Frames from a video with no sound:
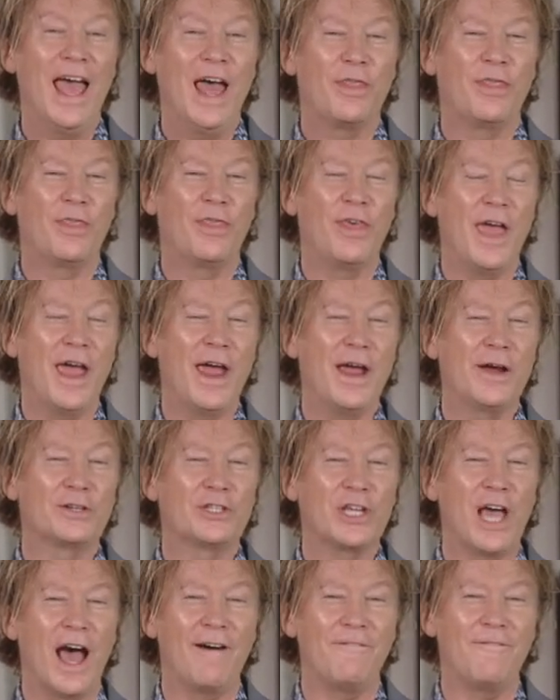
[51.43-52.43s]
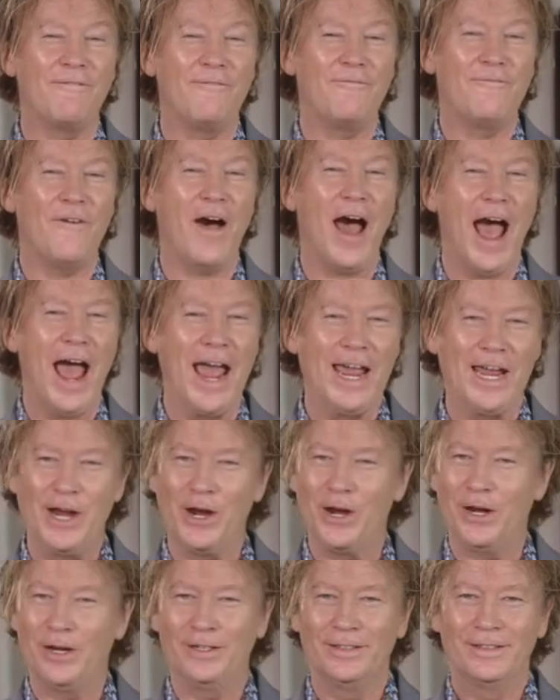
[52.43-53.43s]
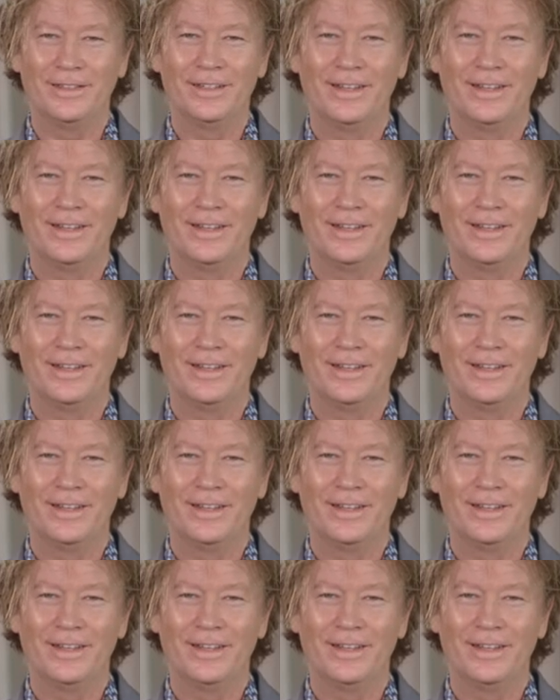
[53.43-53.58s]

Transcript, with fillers: There's a Fire.